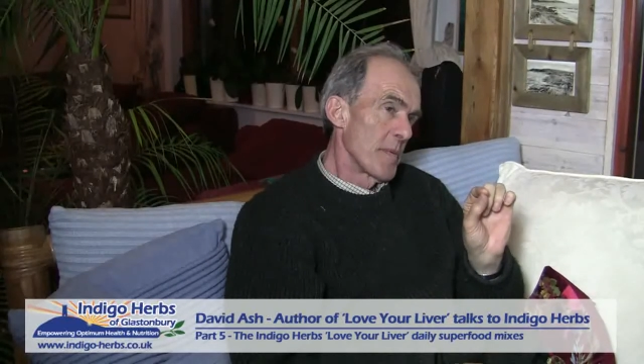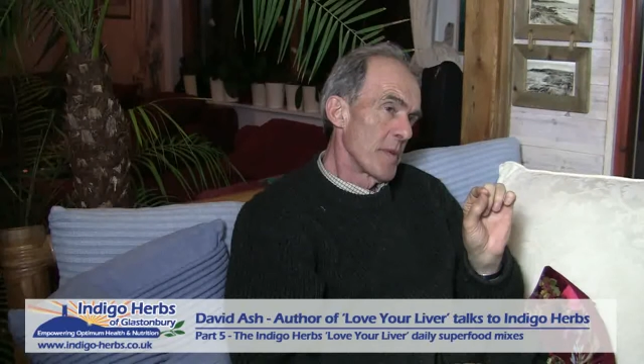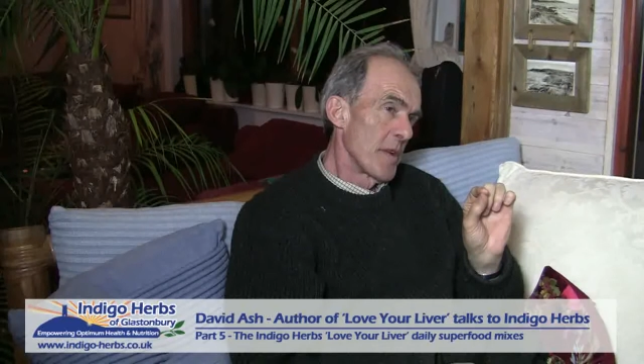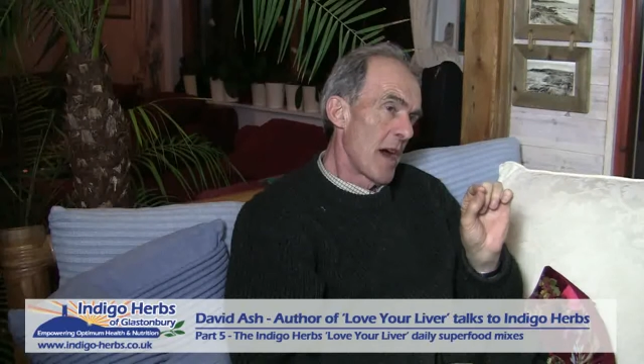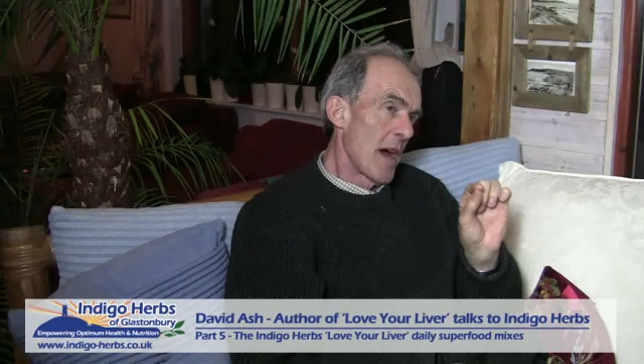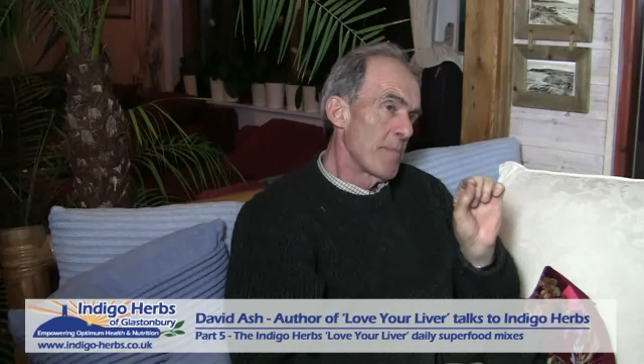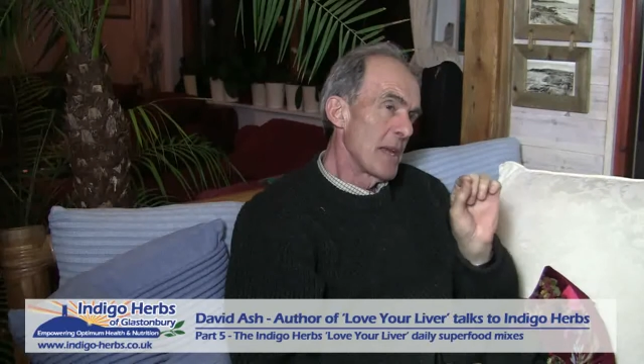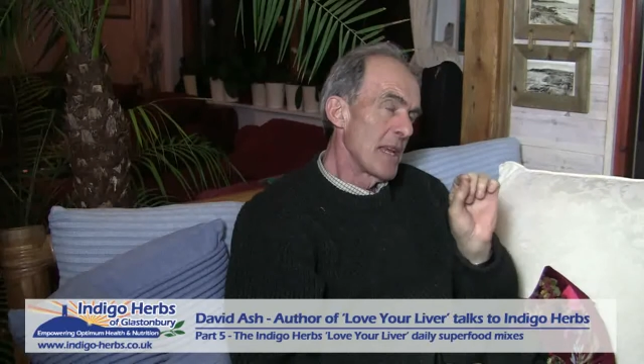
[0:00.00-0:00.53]
you
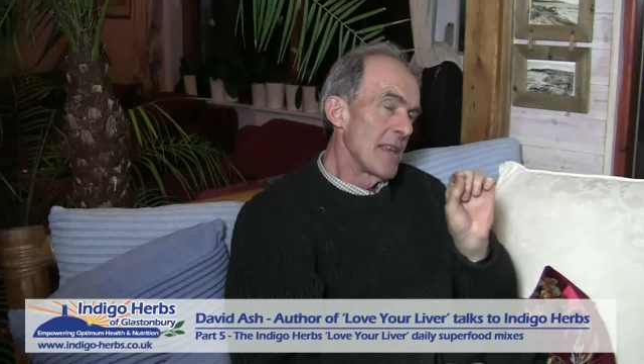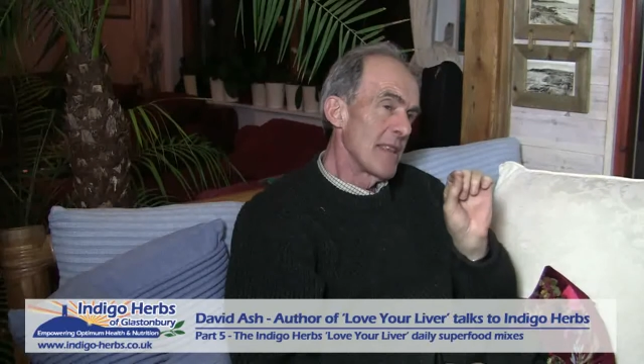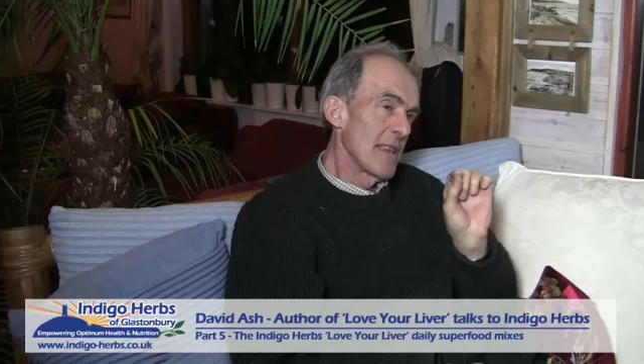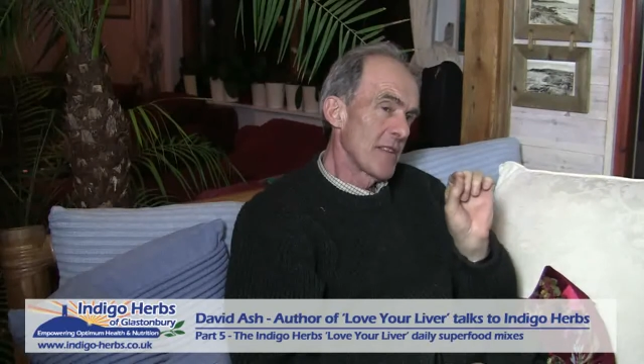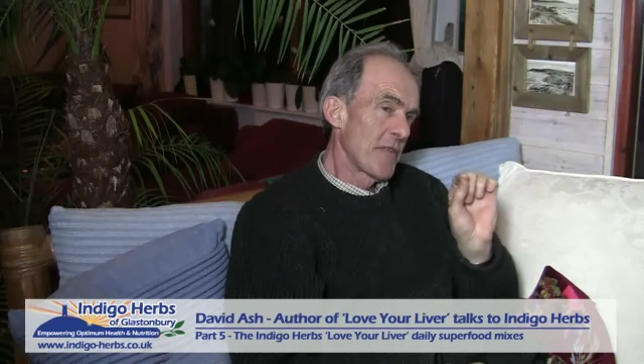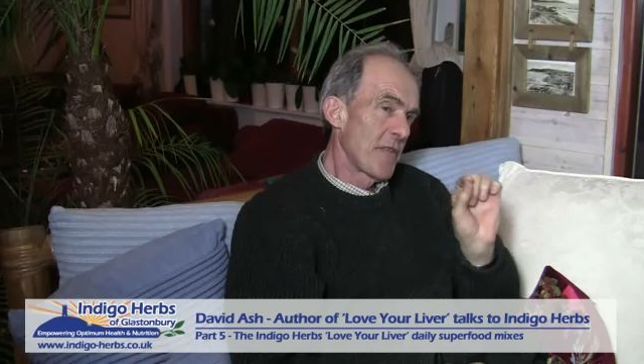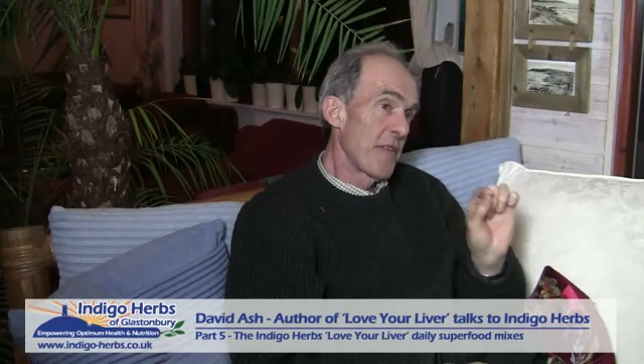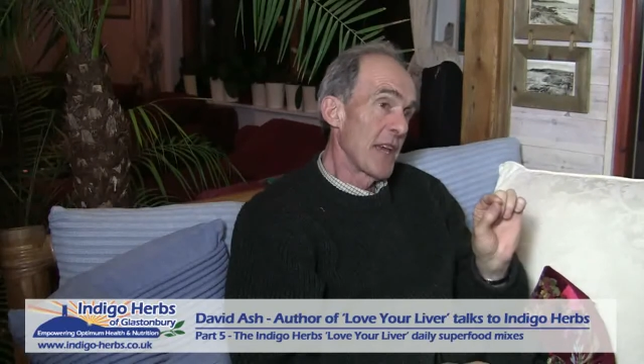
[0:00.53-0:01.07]
know, I've been in
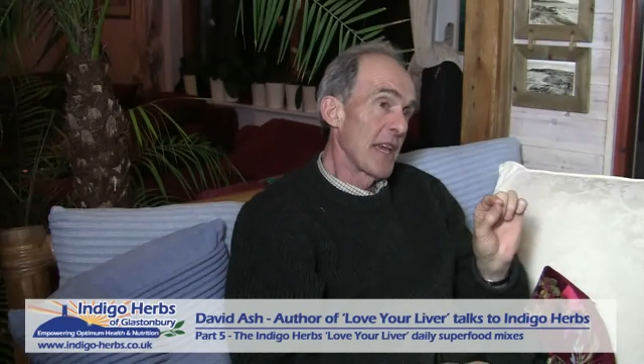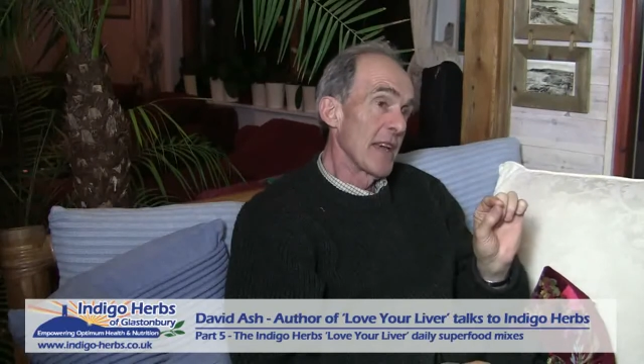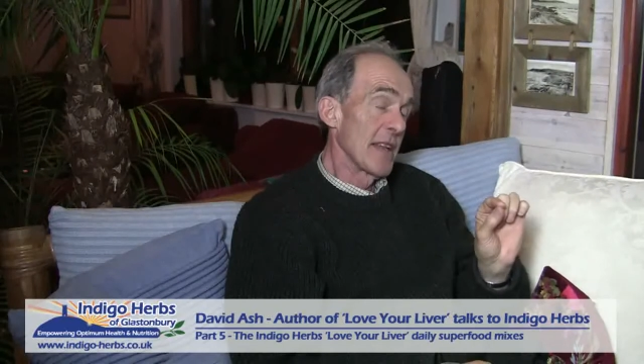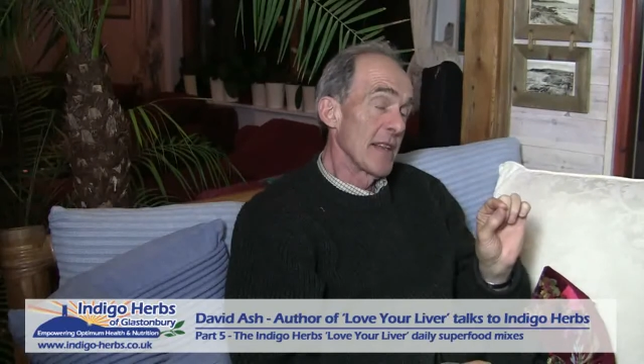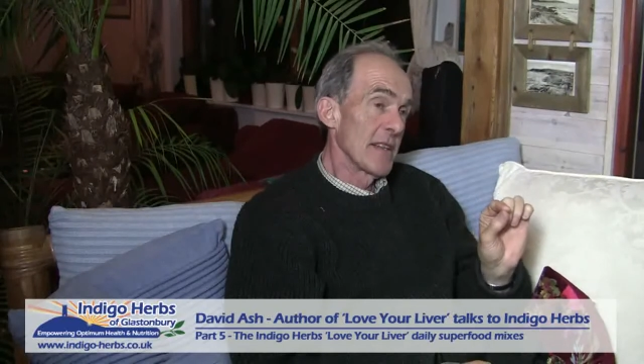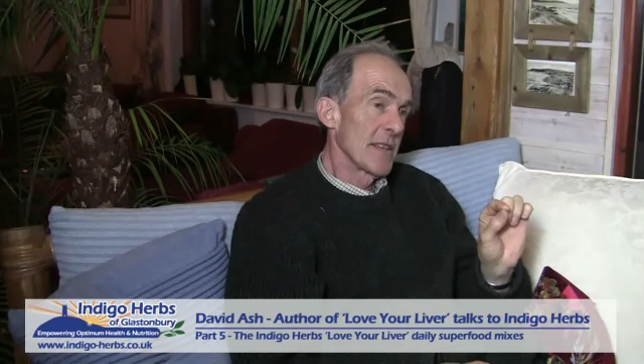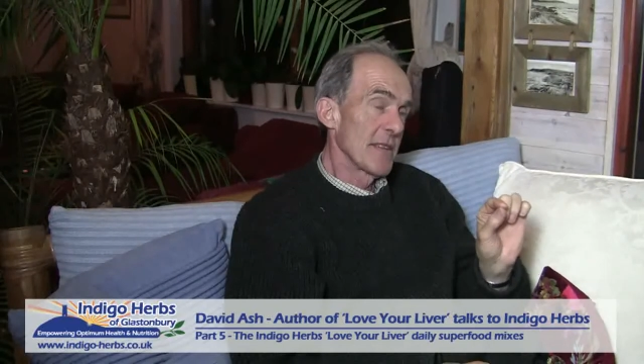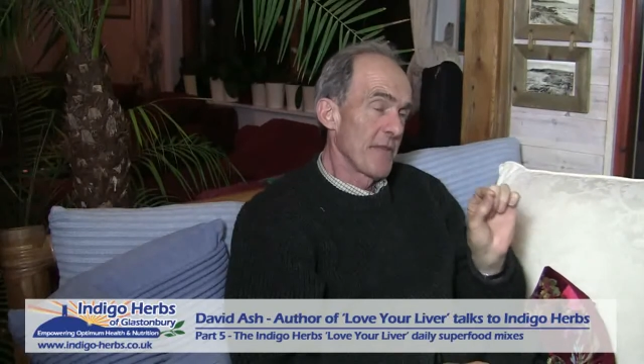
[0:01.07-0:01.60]
this
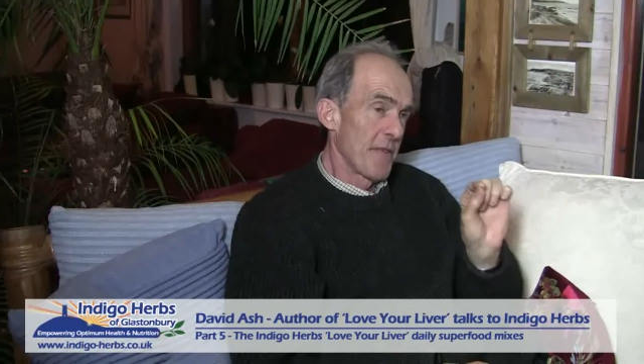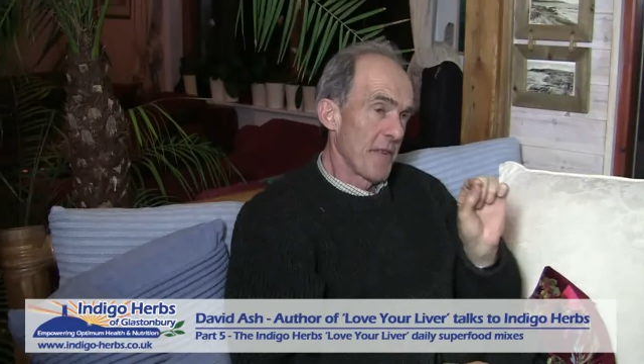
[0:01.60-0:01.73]
field